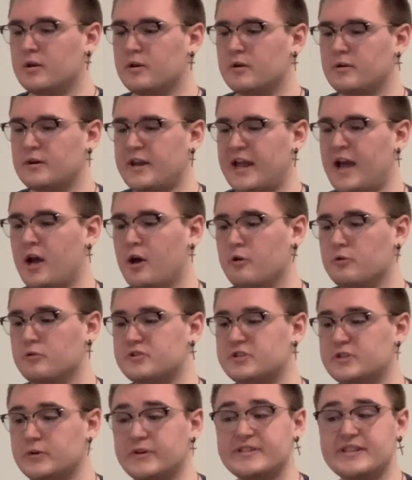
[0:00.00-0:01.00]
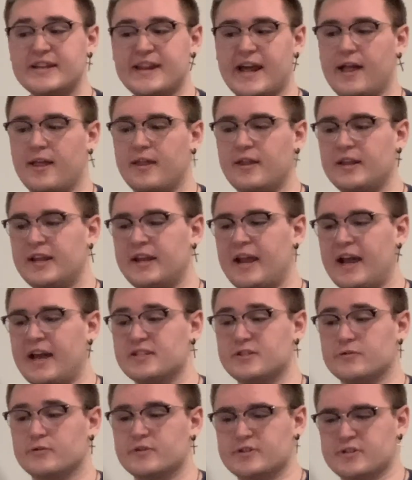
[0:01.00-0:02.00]
Now, suicidality as
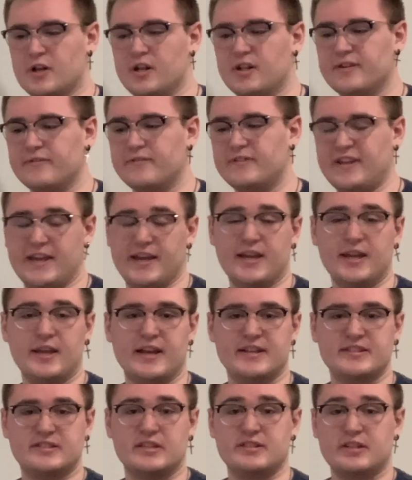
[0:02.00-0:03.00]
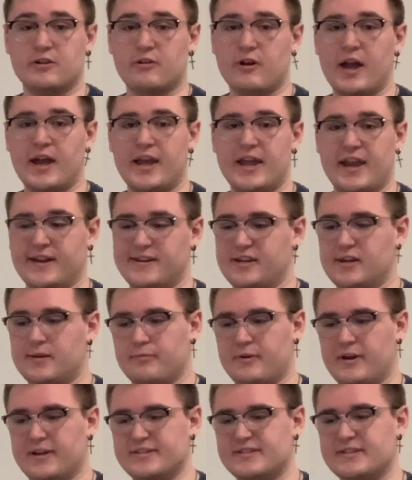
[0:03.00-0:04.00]
a result of taking SSRI
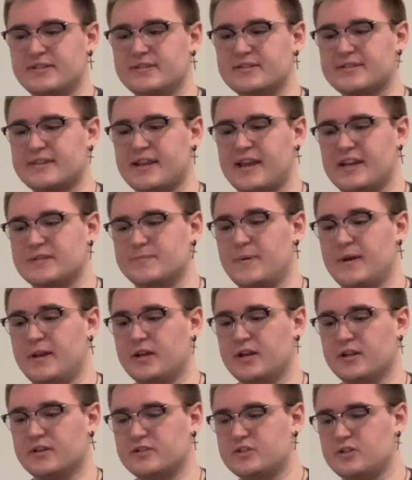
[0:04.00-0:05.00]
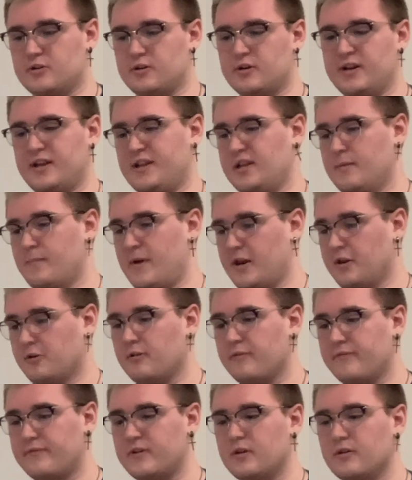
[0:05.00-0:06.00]
antidepressants has been a concern in the medical
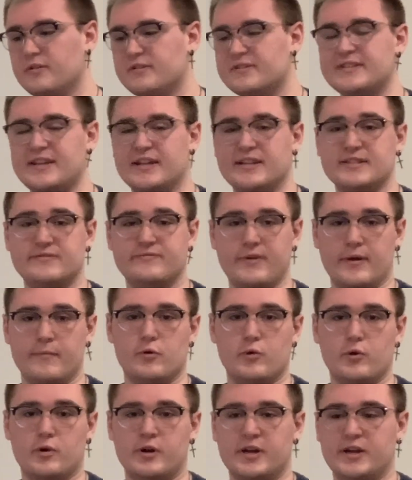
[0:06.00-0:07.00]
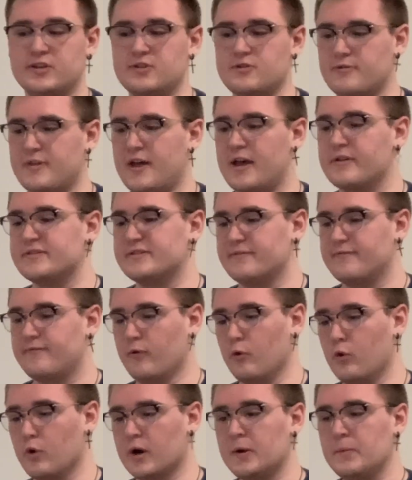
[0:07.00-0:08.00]
field since February
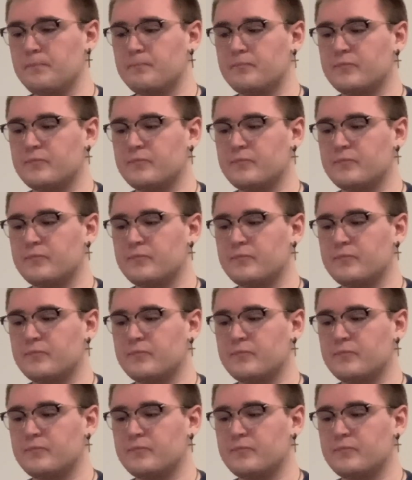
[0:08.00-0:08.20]
2004.